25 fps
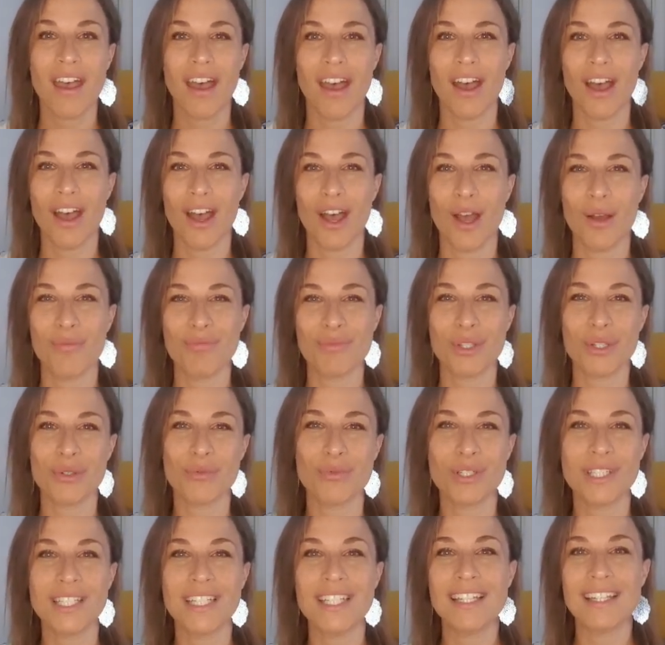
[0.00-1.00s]
Um, you
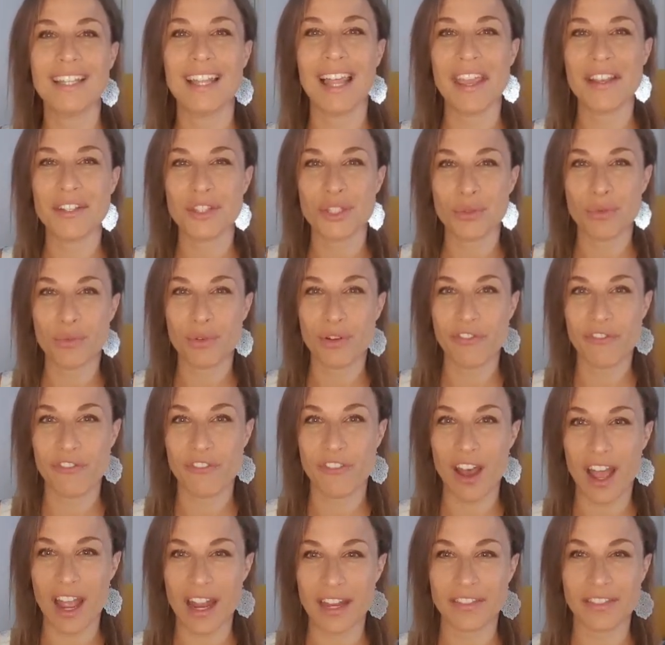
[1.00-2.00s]
really like the
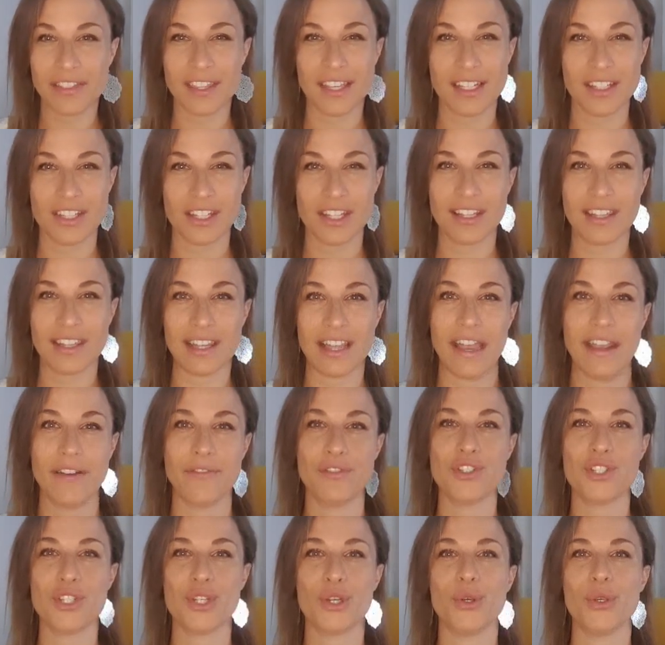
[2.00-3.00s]
refined things in life,
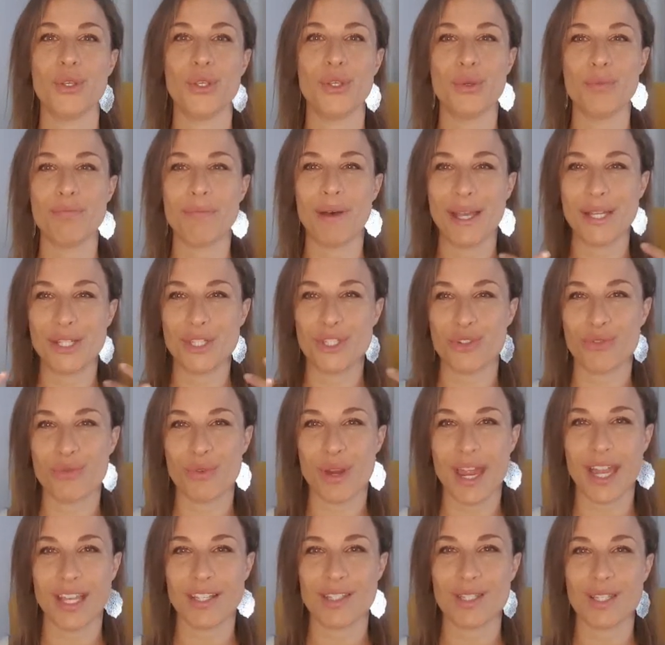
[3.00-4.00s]
so you might
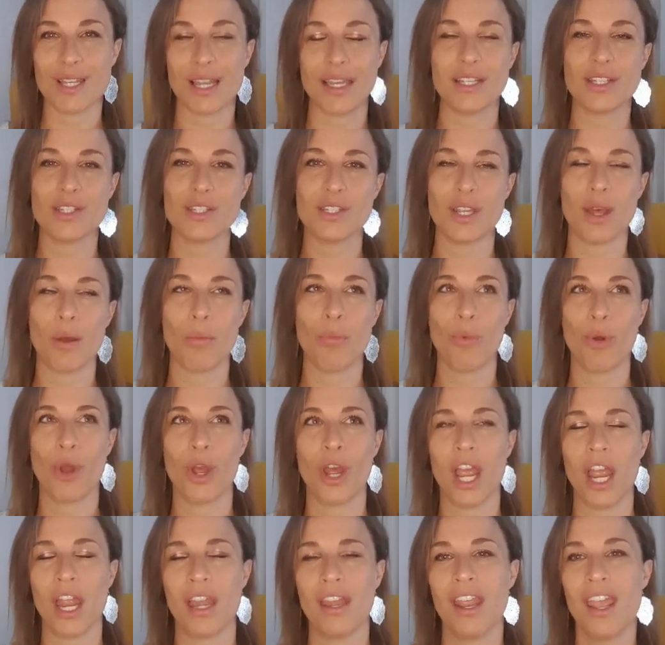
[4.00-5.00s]
dress like
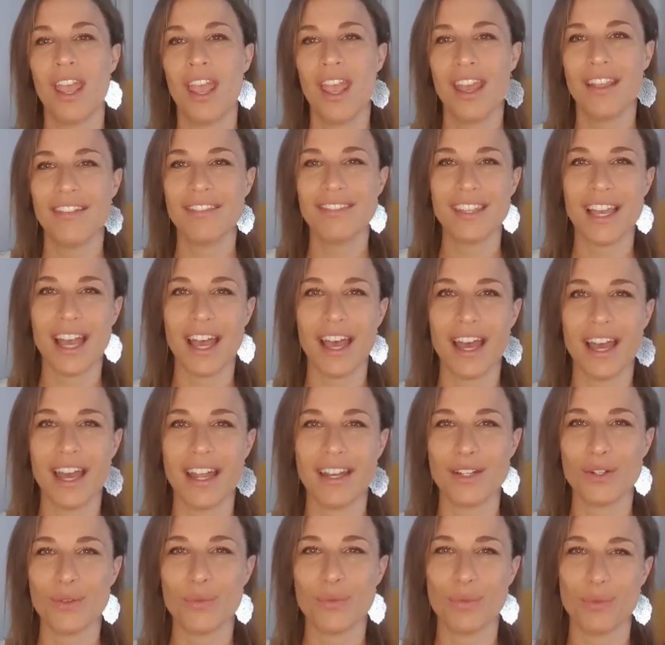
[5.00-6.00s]
someone
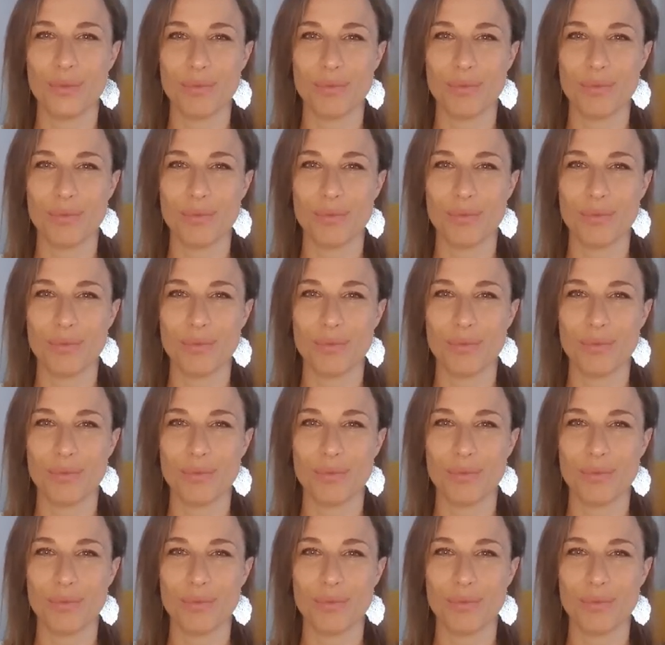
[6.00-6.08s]
that